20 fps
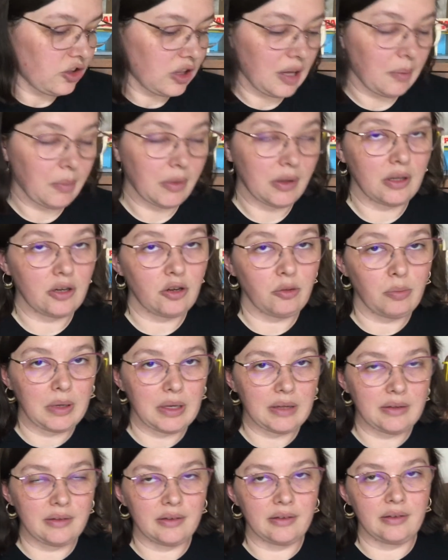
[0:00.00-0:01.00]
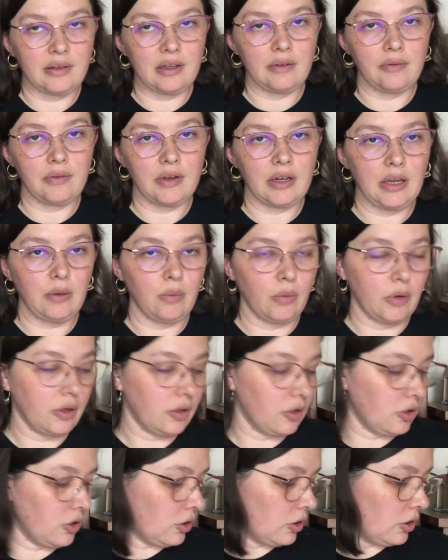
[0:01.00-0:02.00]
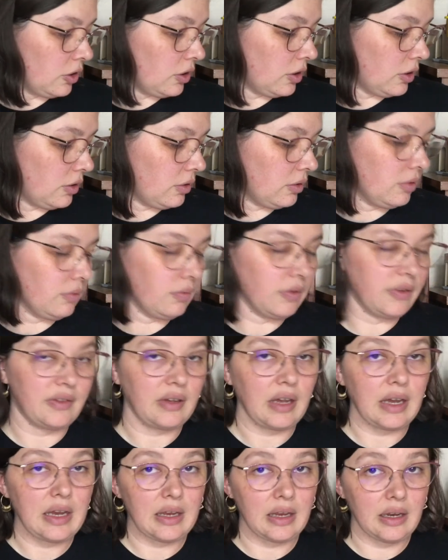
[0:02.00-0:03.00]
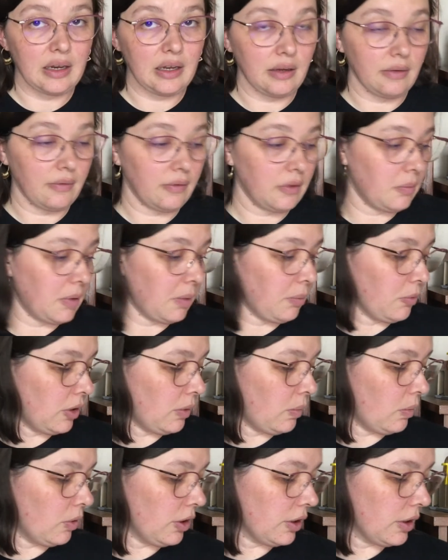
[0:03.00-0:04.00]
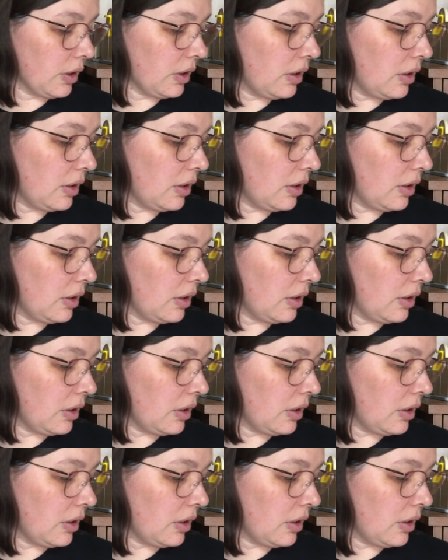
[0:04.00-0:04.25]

them a little bit to see if anyone could recite any of the memory work,